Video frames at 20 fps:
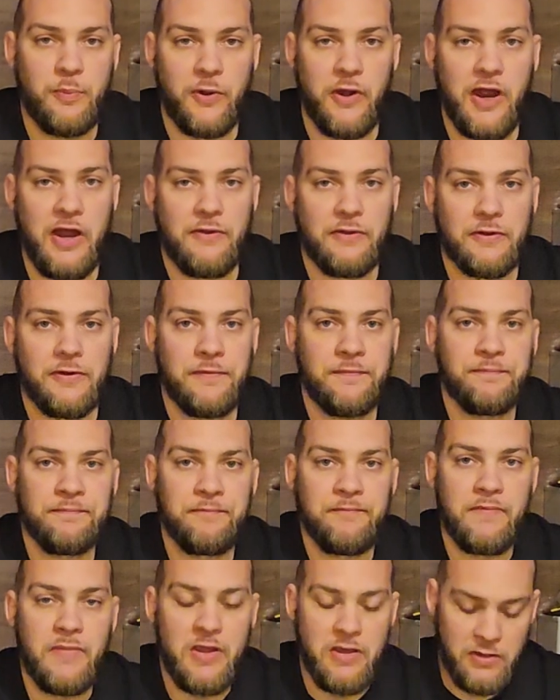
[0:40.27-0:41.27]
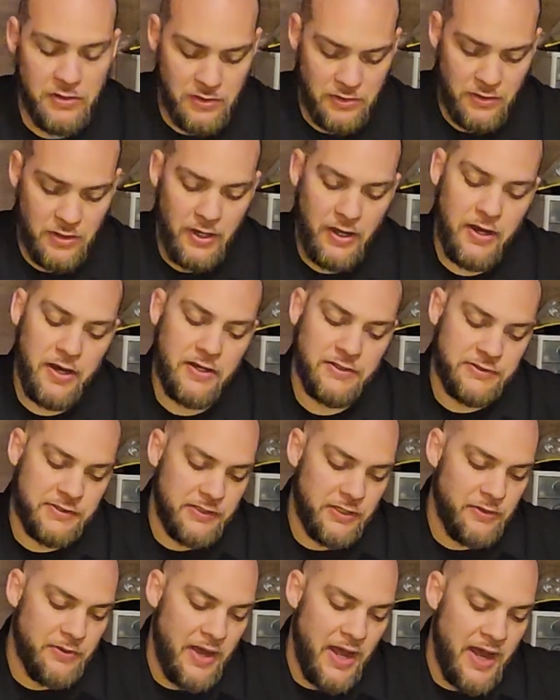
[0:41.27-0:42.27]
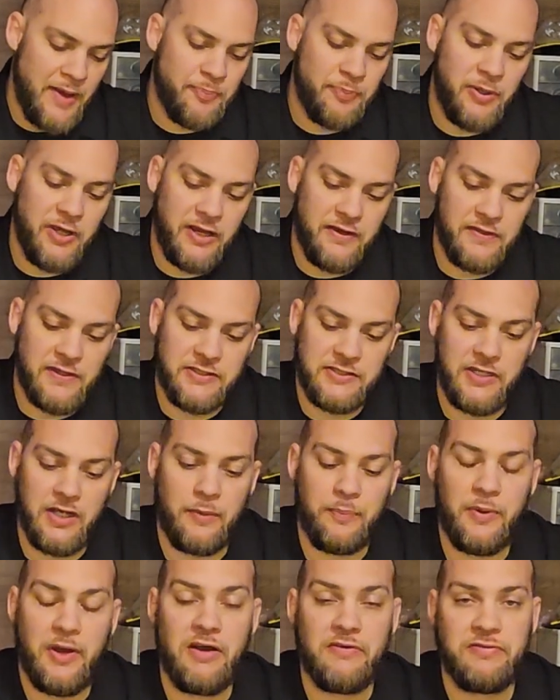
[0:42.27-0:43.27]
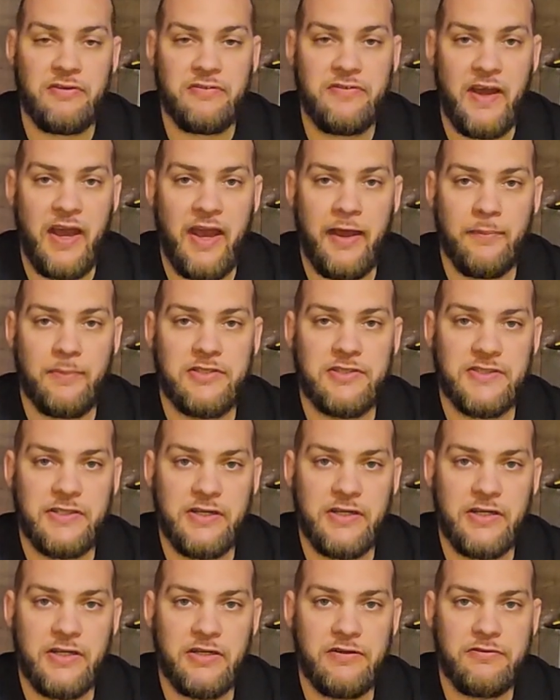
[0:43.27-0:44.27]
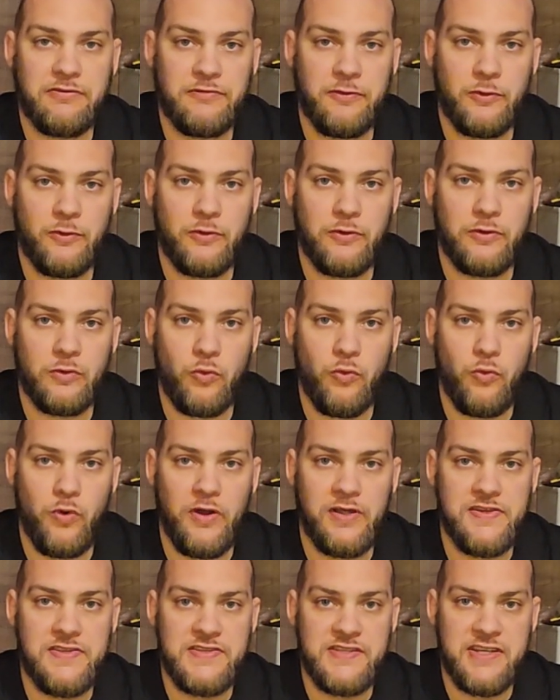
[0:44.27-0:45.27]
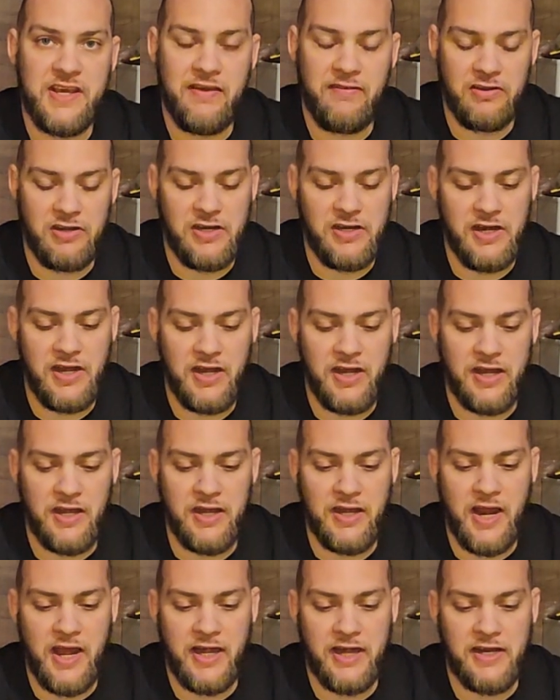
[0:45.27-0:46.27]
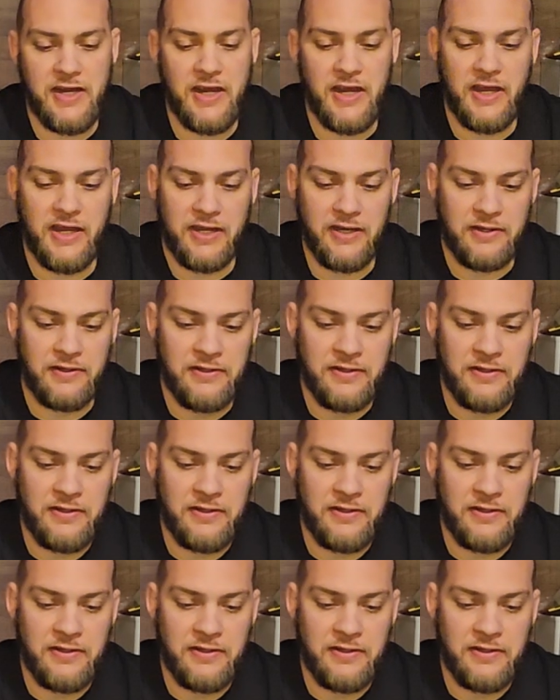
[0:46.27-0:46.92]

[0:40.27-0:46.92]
Prowler. All right, so I picked this up off of Amazon for $179.99.